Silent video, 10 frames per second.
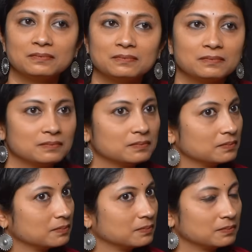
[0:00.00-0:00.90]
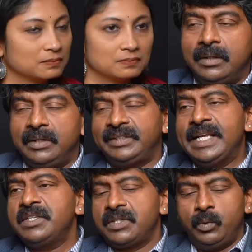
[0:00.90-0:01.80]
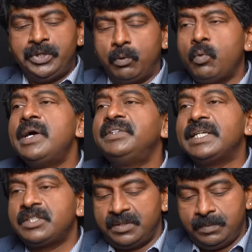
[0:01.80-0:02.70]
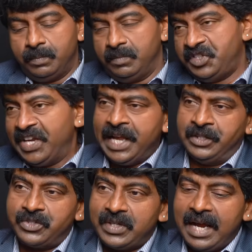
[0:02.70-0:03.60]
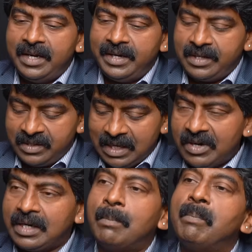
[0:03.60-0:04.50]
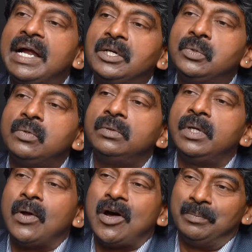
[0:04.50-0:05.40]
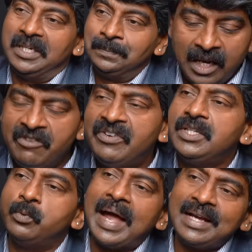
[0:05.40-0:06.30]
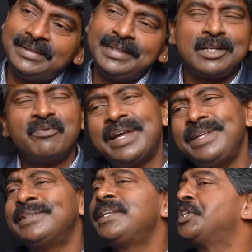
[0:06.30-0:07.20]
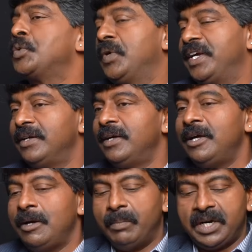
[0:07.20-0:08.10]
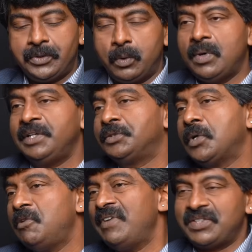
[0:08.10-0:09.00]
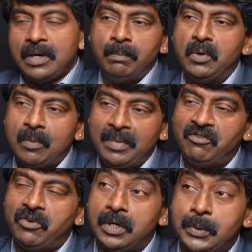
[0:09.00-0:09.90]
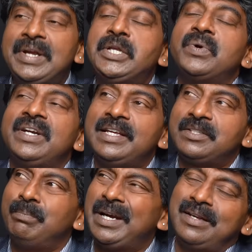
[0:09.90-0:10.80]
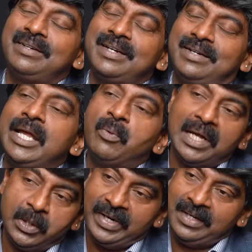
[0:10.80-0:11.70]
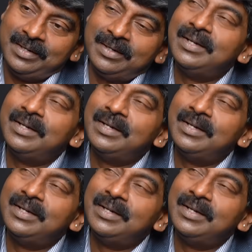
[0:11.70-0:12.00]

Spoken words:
dysphonia we call. The sense your voice has changed and it has never come back to the normal. If it is waxing and waning, then it's okay. But your voice is always abnormal for 21 days. Better get evaluated.